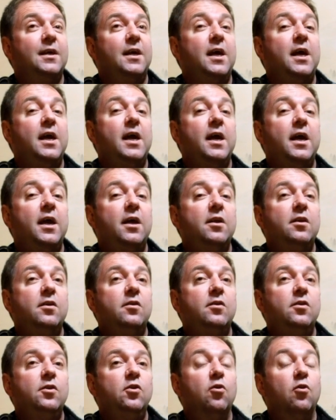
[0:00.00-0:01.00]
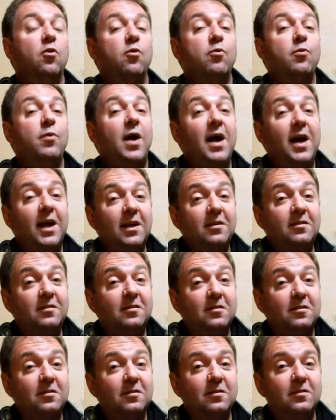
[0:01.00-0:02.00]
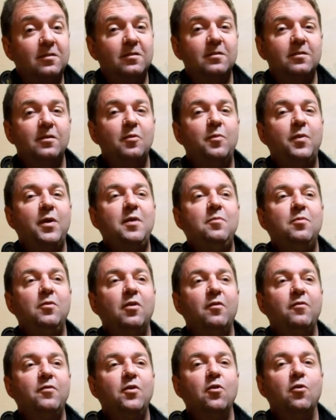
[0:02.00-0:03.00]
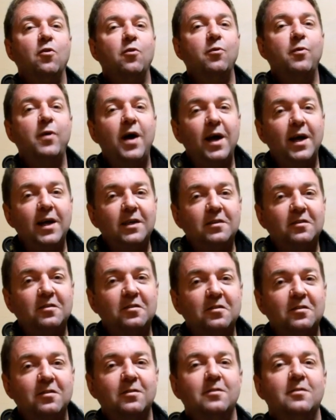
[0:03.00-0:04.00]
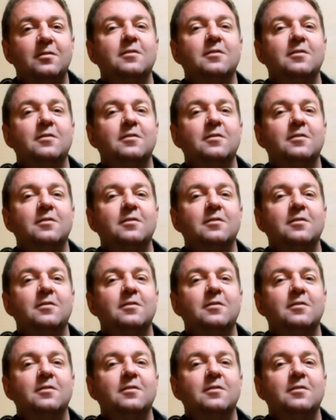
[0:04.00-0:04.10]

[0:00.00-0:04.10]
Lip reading: And your race, the people of your race,